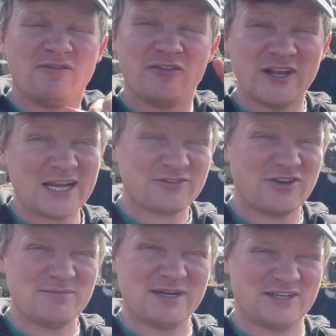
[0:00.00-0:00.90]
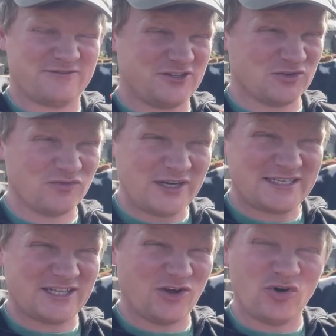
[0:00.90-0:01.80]
for the next three minutes, for some
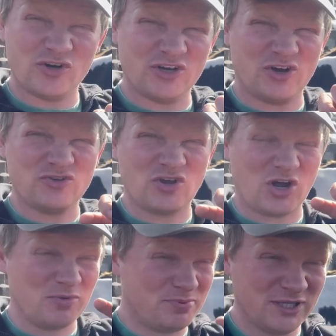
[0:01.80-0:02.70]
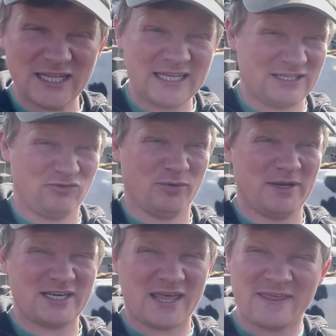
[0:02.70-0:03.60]
reason, the audio goes completely
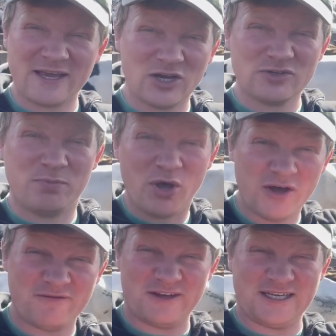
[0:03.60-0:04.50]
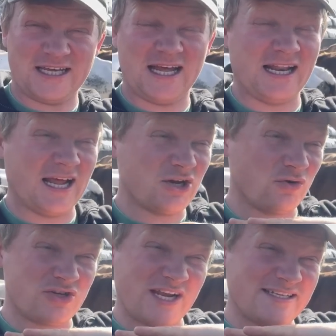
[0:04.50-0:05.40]
rubbish and then goes perfect again, and I don't
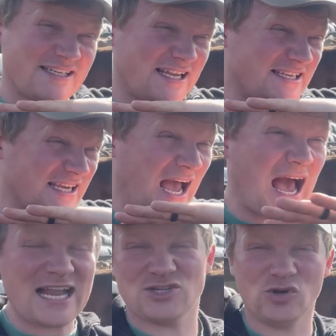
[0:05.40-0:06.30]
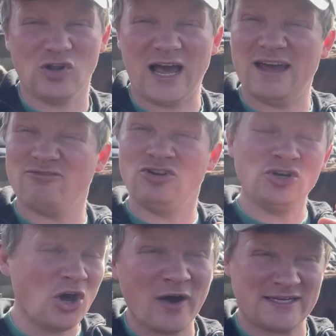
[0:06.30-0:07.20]
change the setting at all. I have
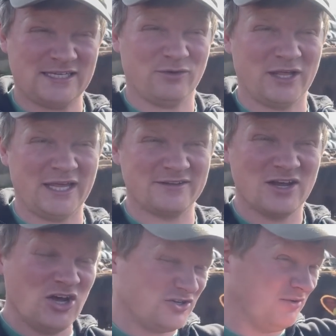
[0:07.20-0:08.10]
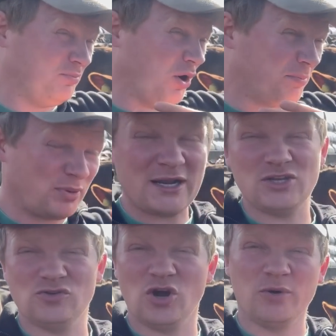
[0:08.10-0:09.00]
no idea what it is. So I bought a brand
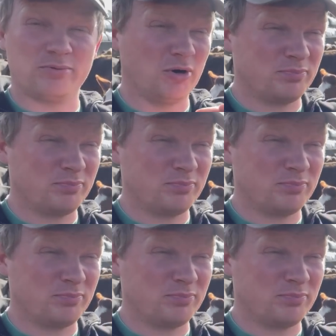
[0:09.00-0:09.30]
new GoPro,